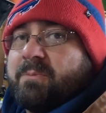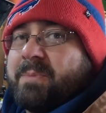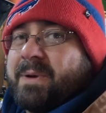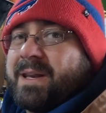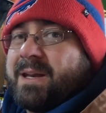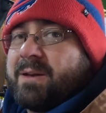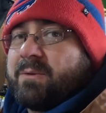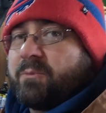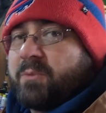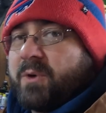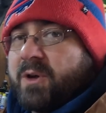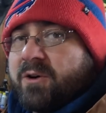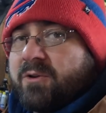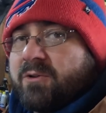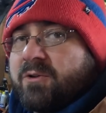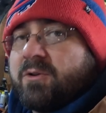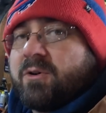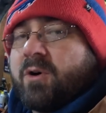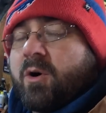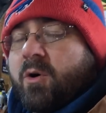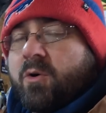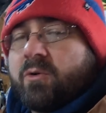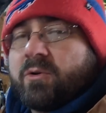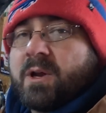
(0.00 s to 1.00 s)
but it will
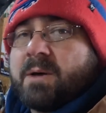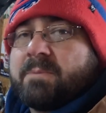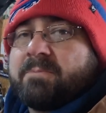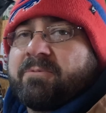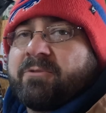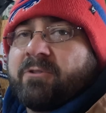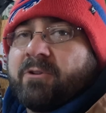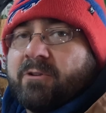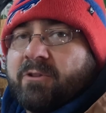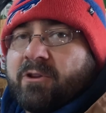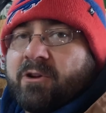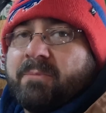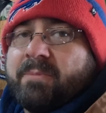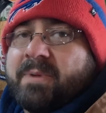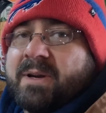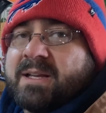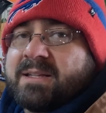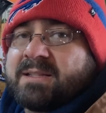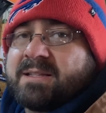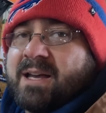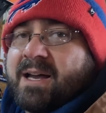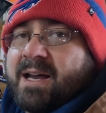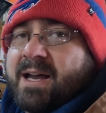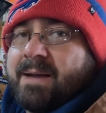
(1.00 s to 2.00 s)
hold up for a little bit
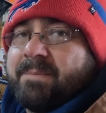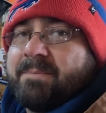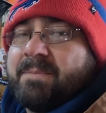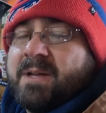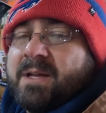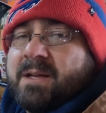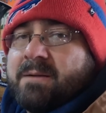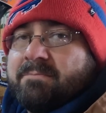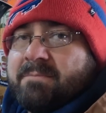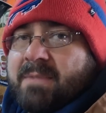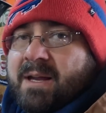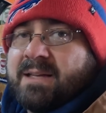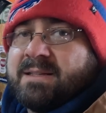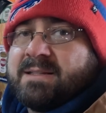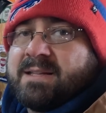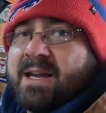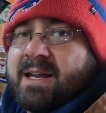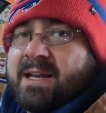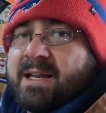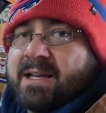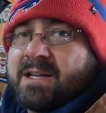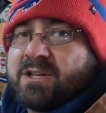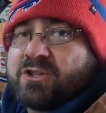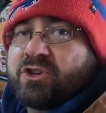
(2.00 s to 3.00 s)
of time,
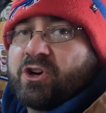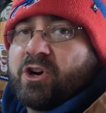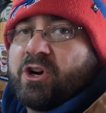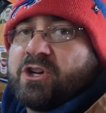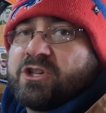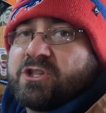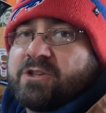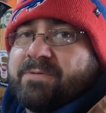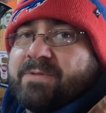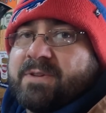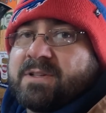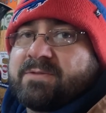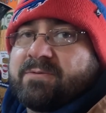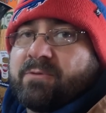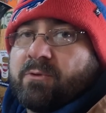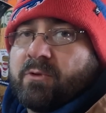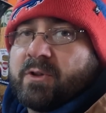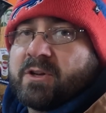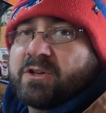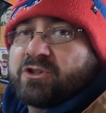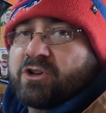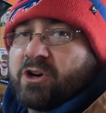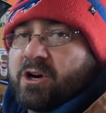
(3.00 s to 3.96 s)
maintaining a charge if it's fully